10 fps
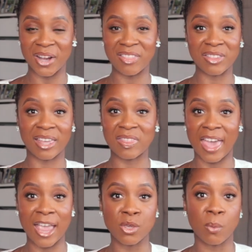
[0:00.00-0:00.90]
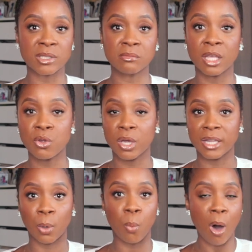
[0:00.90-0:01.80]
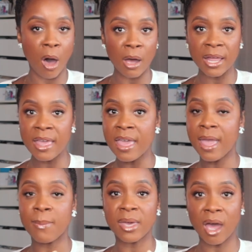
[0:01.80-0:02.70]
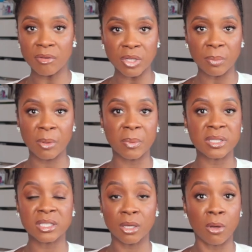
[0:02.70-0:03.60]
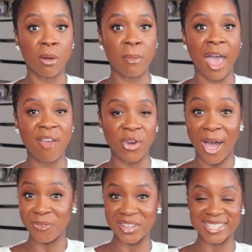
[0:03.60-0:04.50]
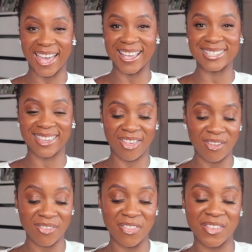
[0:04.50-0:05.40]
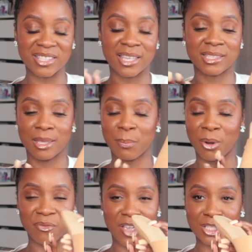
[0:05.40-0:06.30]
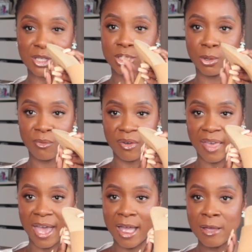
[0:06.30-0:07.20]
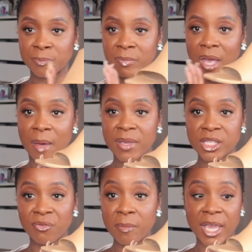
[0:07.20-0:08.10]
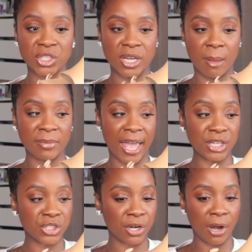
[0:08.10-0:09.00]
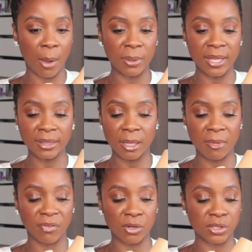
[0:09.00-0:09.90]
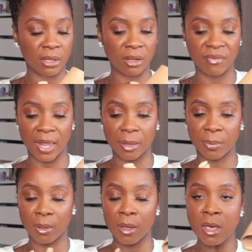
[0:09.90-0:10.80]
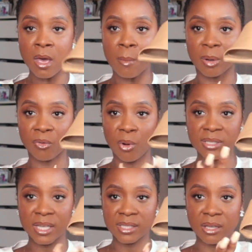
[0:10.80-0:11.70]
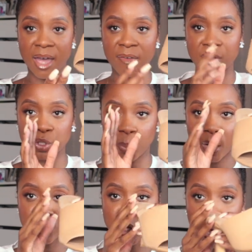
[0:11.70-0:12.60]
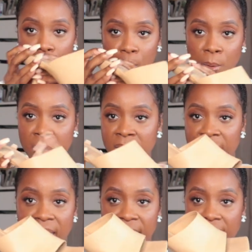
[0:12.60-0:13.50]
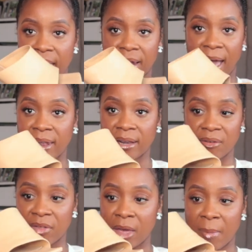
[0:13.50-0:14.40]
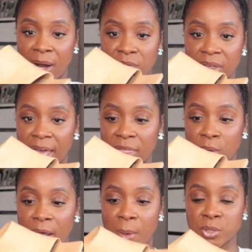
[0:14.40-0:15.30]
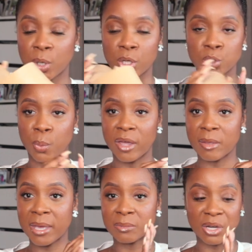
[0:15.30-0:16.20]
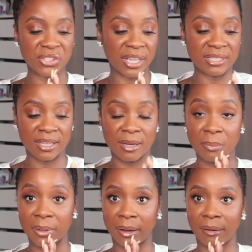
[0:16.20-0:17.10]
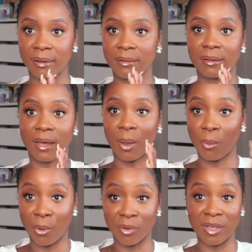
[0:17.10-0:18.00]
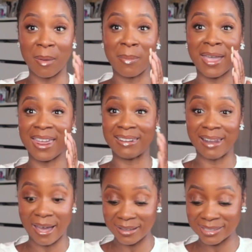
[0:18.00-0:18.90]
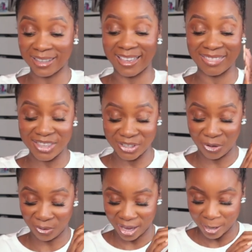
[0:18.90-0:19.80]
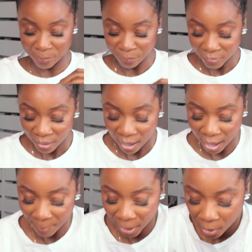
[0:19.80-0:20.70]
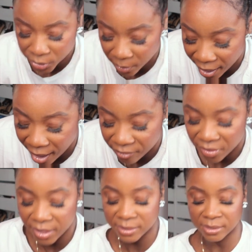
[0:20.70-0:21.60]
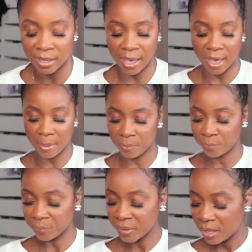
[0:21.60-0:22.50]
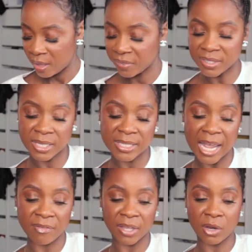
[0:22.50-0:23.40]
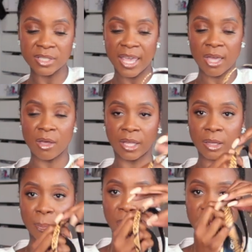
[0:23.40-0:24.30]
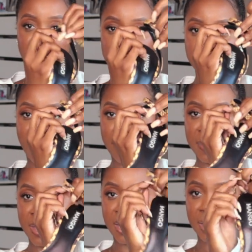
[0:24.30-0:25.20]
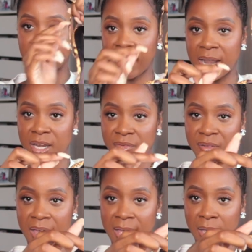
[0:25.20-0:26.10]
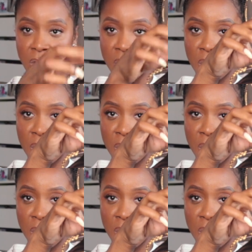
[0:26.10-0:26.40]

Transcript: or anything like that and you want something that you can like walk and be comfortable but still have your outfits tying together then this is the perfect shoe for that. Um, these are from H&M last year. I will link them if they're still available but of course they still have the square toe and I love them. I don't think I thought I was going to wear them as much as I did but I wore them a lot. Like these are great. Um, I also have this, um, this is kind of like your take on like the perfect strappy kind of like